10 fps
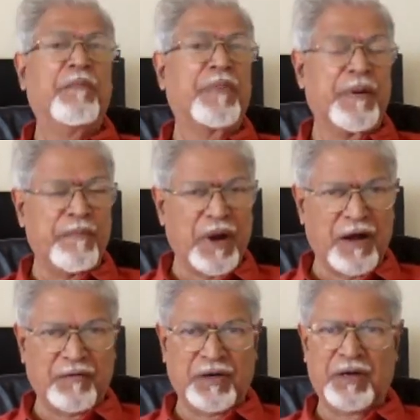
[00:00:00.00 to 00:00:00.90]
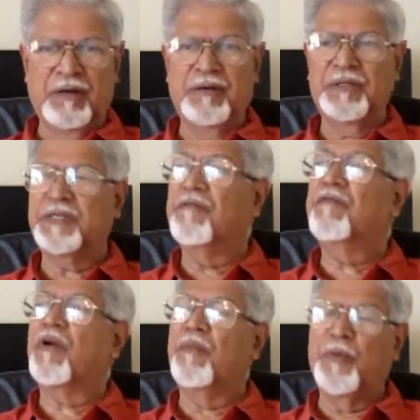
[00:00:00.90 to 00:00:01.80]
Brahmavar, some
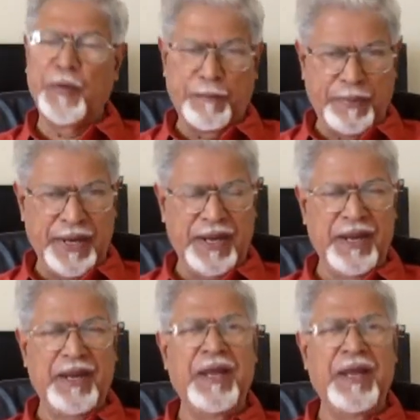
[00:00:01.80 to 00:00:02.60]
from Udupi